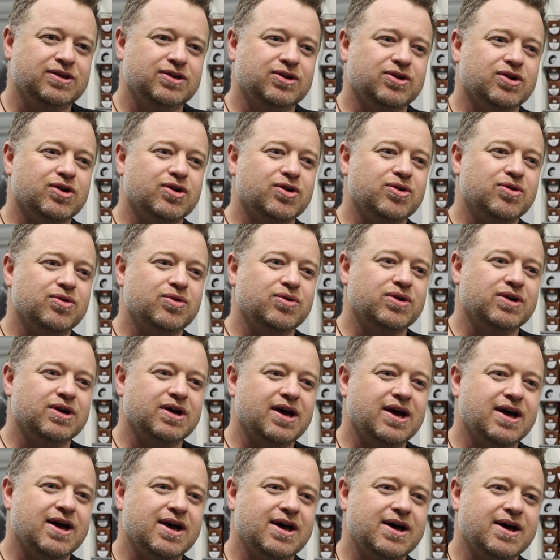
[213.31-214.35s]
You know,
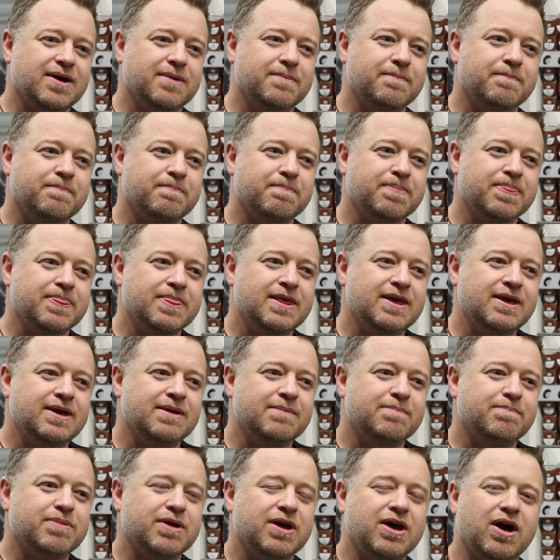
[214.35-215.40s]
um,
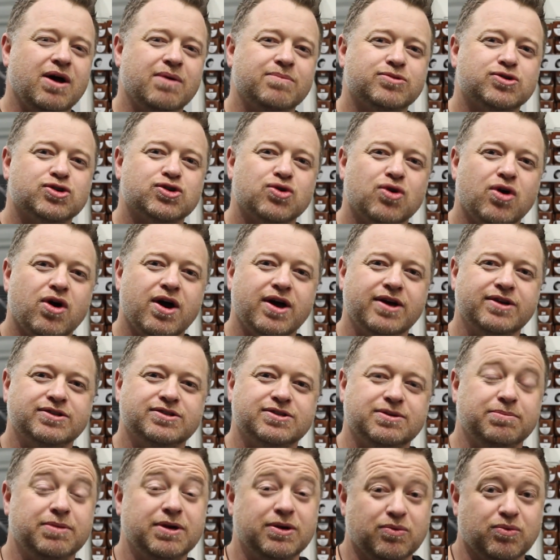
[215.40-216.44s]
but I'm trying
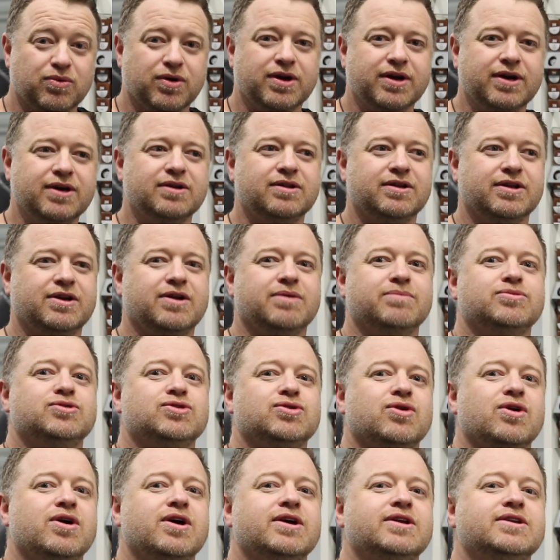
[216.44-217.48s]
to be real, and I'm
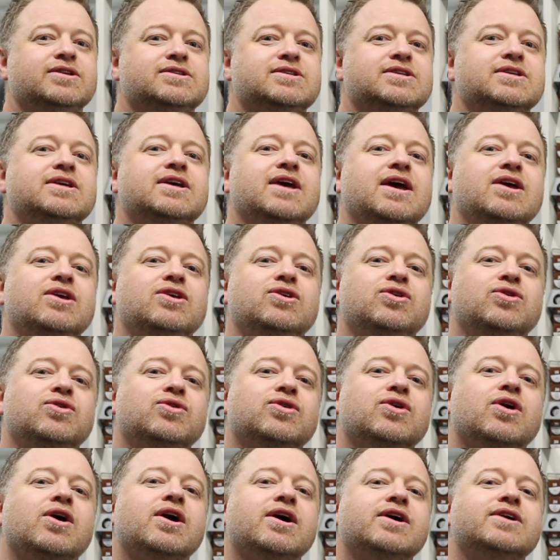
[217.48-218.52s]
trying to get you
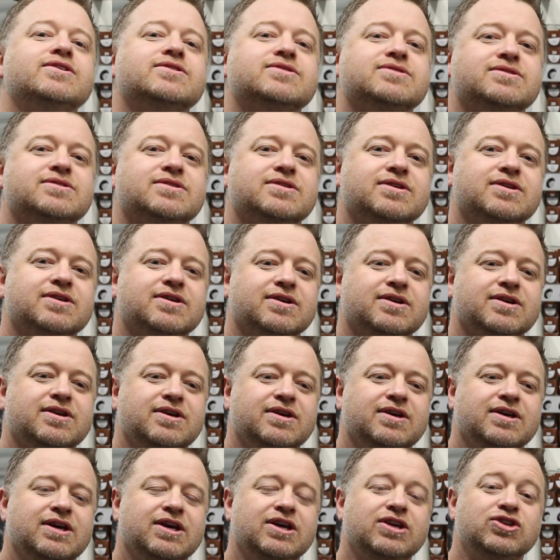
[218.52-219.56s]
guys to
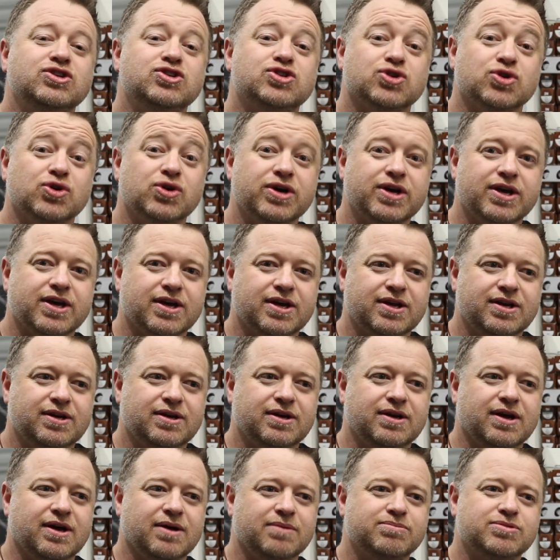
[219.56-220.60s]
enjoy it.
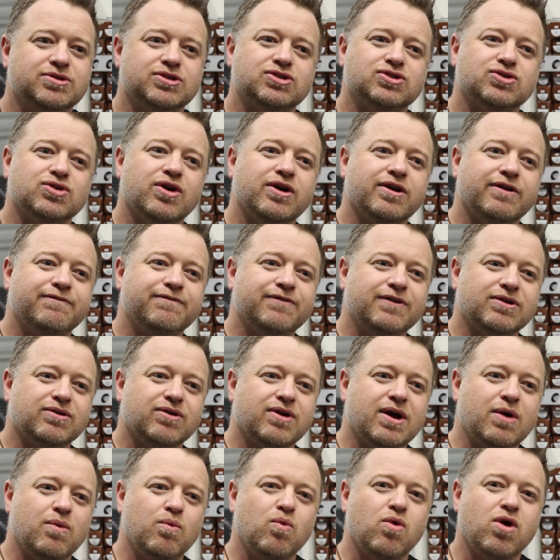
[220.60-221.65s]
I'm just trying to
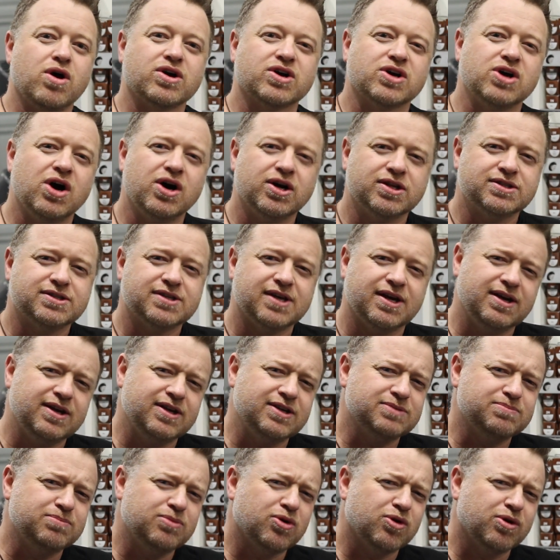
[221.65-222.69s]
figure out what content
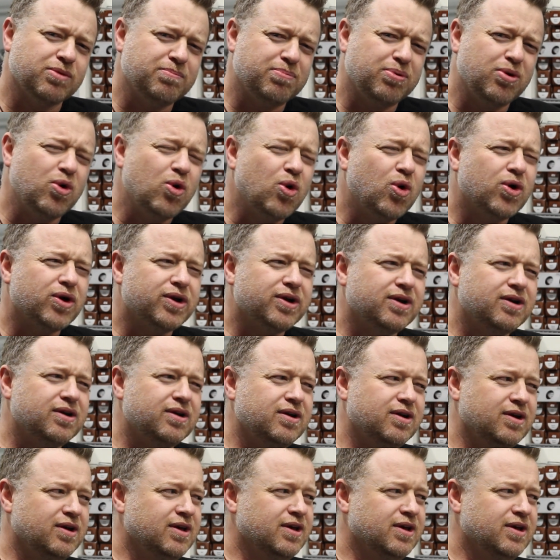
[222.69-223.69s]
is more important.